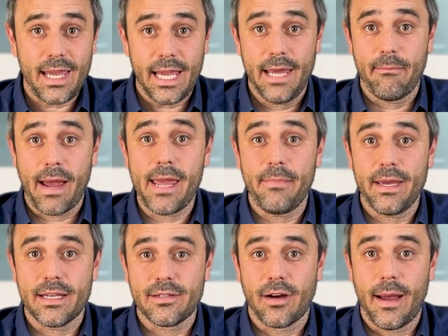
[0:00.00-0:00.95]
it may
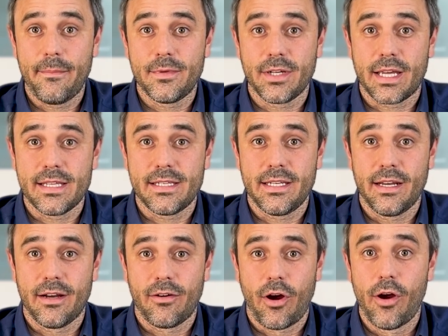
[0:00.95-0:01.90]
be a time to
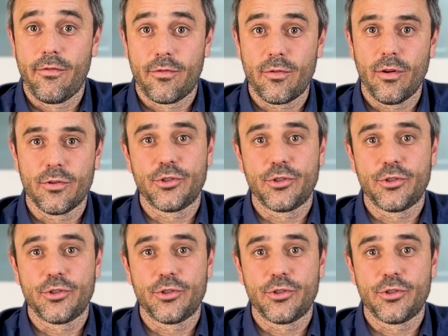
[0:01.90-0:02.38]
consider overall,